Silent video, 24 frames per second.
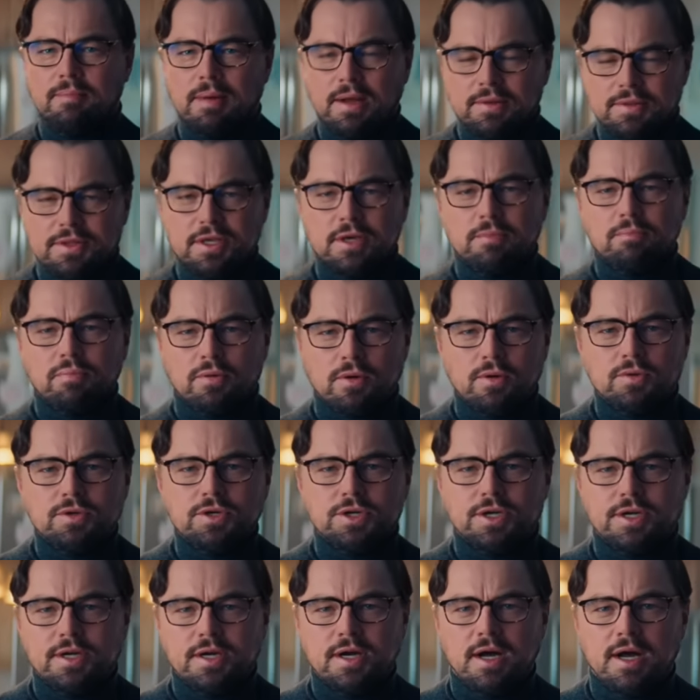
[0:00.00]
about the
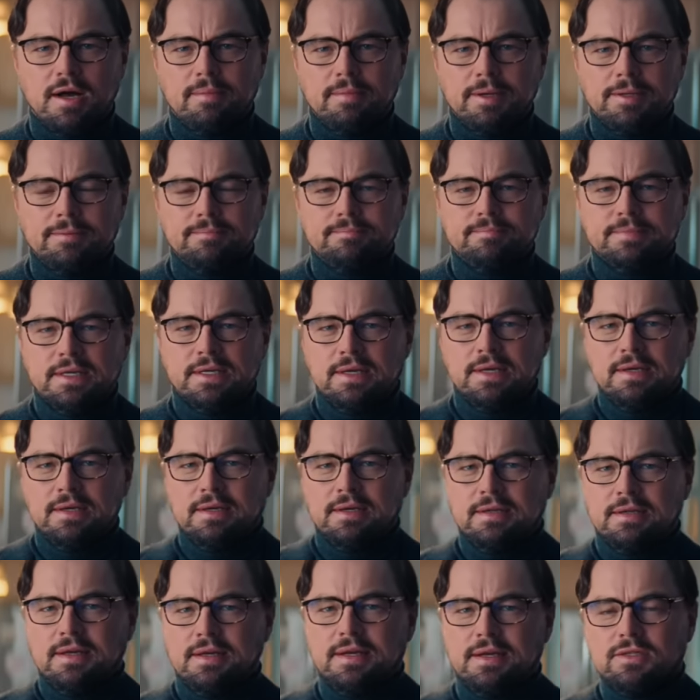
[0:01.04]
approaching comet.
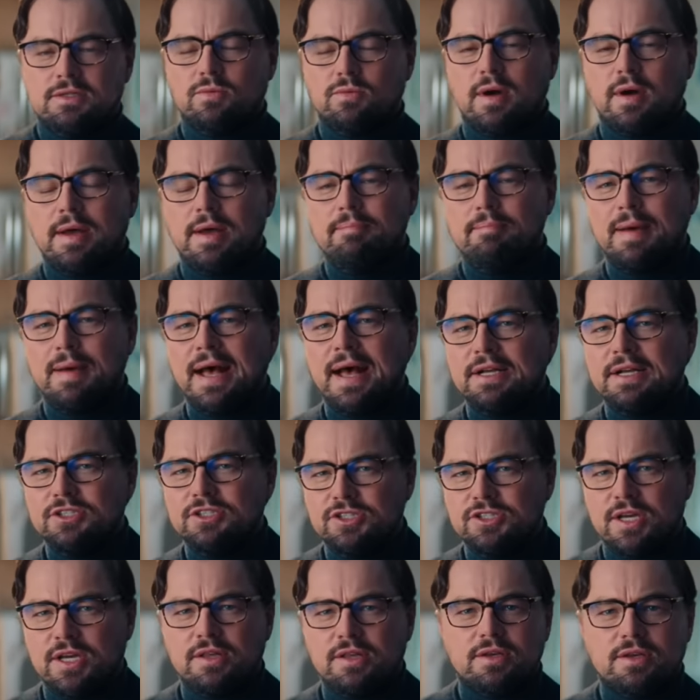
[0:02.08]
That is why
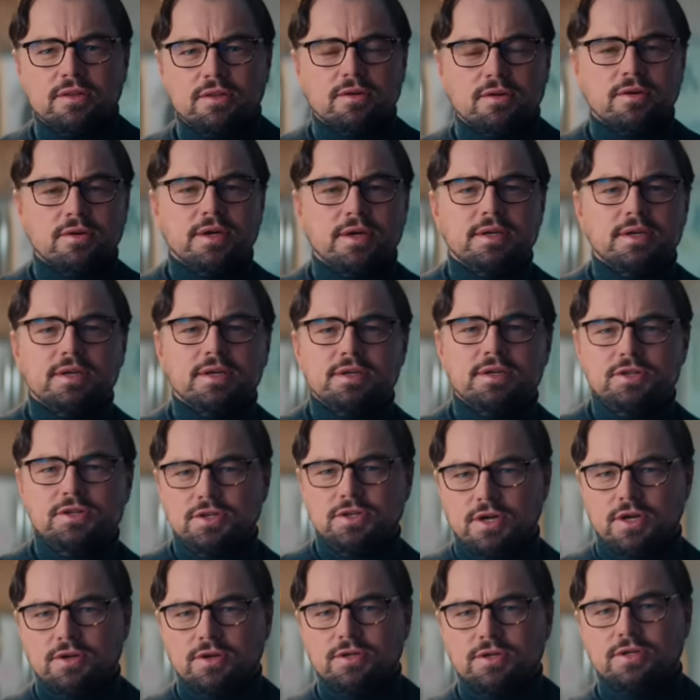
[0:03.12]
BASH Cellular, in
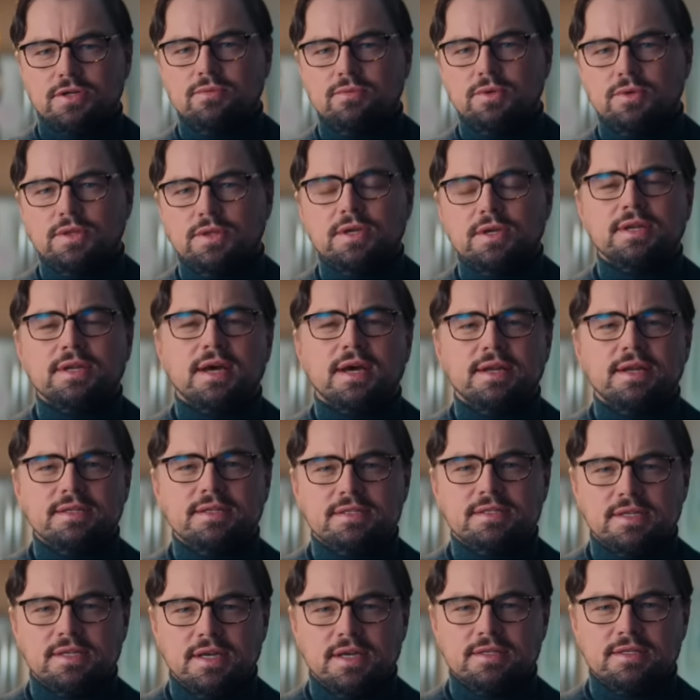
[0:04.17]
conjunction with the
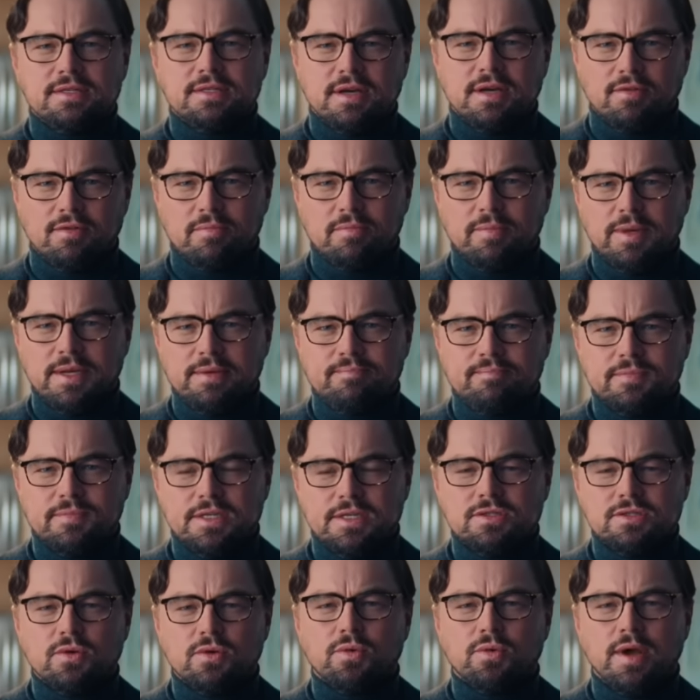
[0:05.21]
United States government,
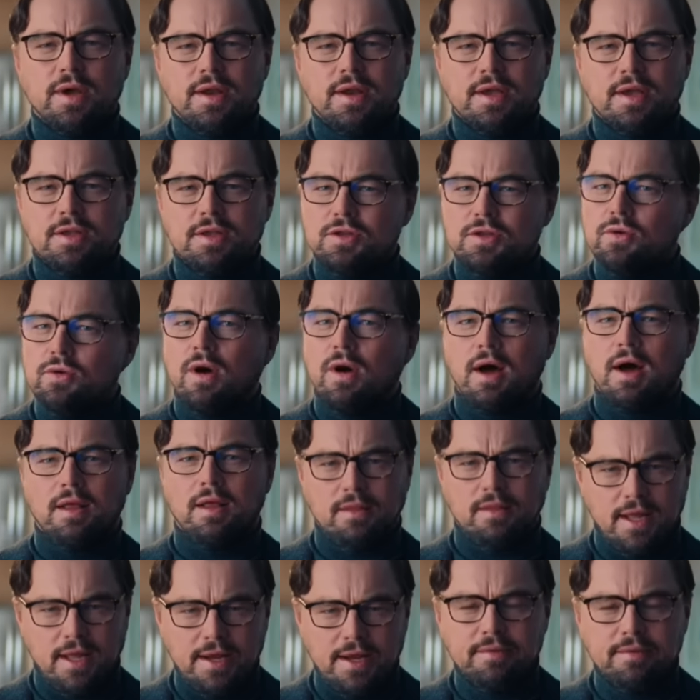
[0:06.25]
is creating a new
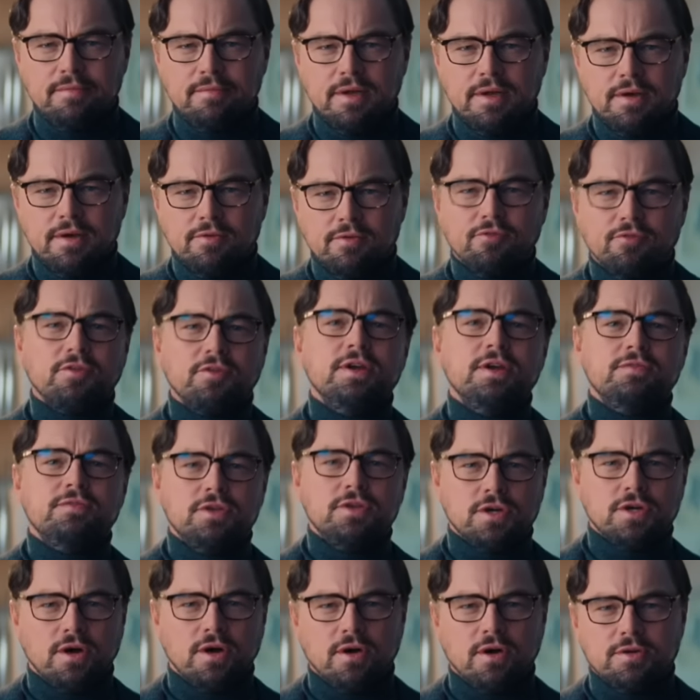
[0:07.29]
hotline, free
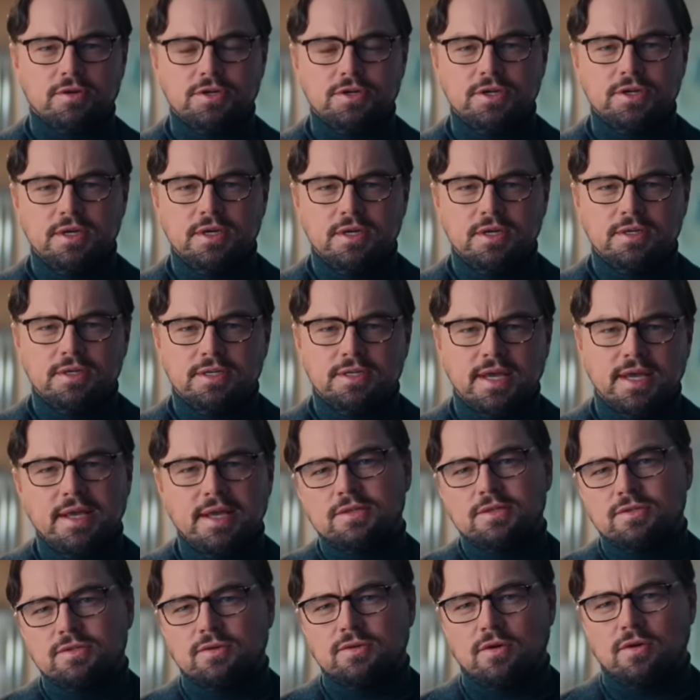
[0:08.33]
of charge, to
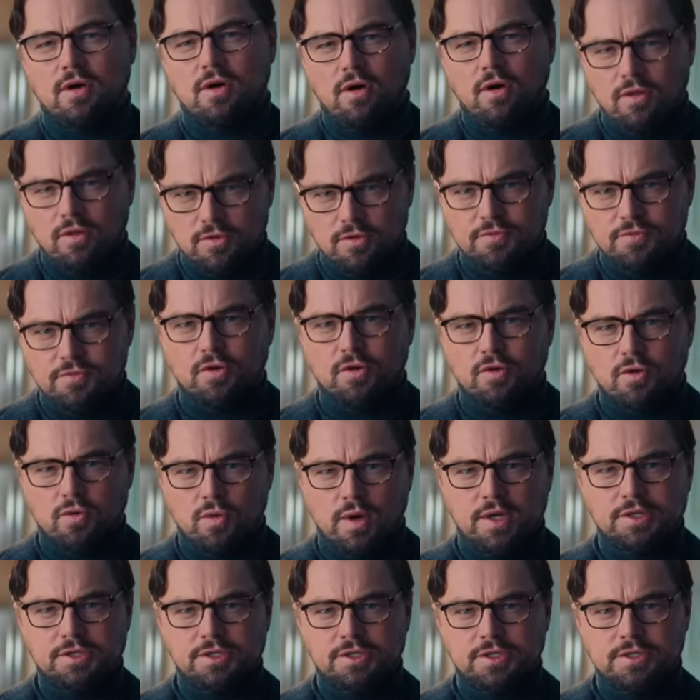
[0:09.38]
answer all of your
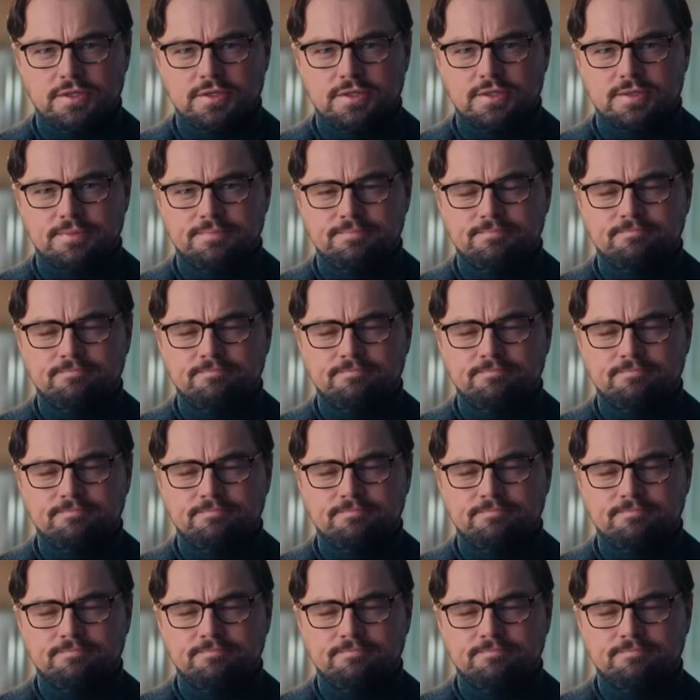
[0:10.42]
questions.